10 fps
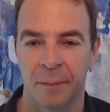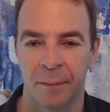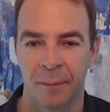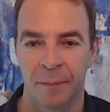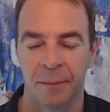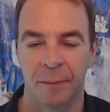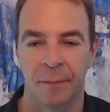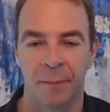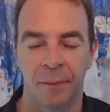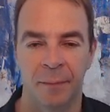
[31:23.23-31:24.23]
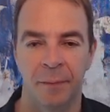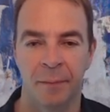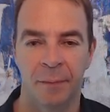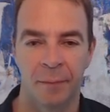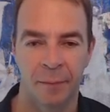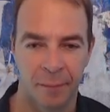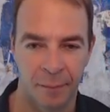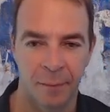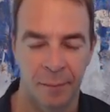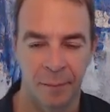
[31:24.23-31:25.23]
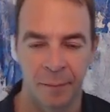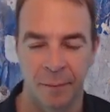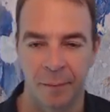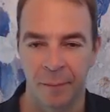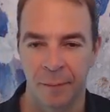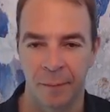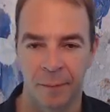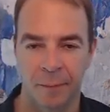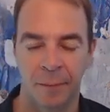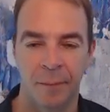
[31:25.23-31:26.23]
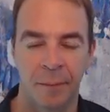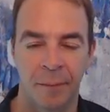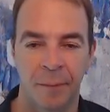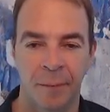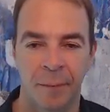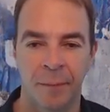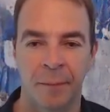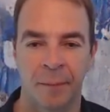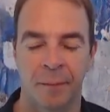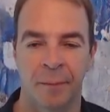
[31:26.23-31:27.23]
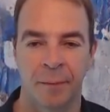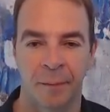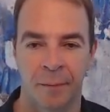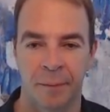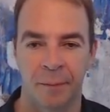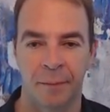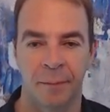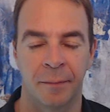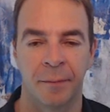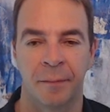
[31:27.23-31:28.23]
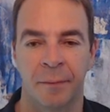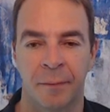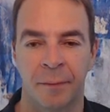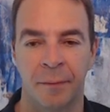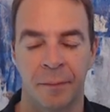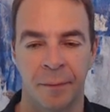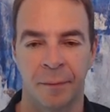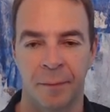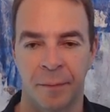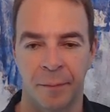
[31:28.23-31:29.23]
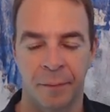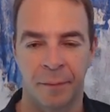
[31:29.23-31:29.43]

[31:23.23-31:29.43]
The person shown says nothing.